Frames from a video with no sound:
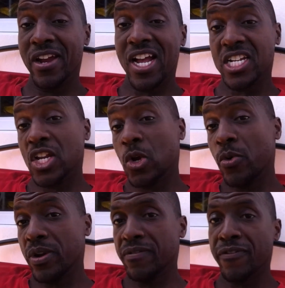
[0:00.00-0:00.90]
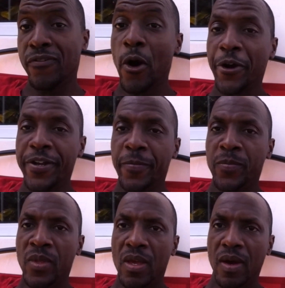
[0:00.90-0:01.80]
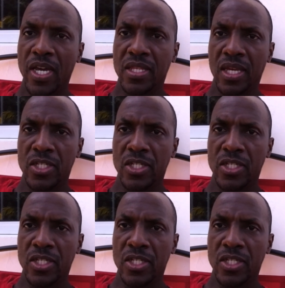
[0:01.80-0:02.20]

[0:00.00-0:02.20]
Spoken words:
they're actually going for it. right?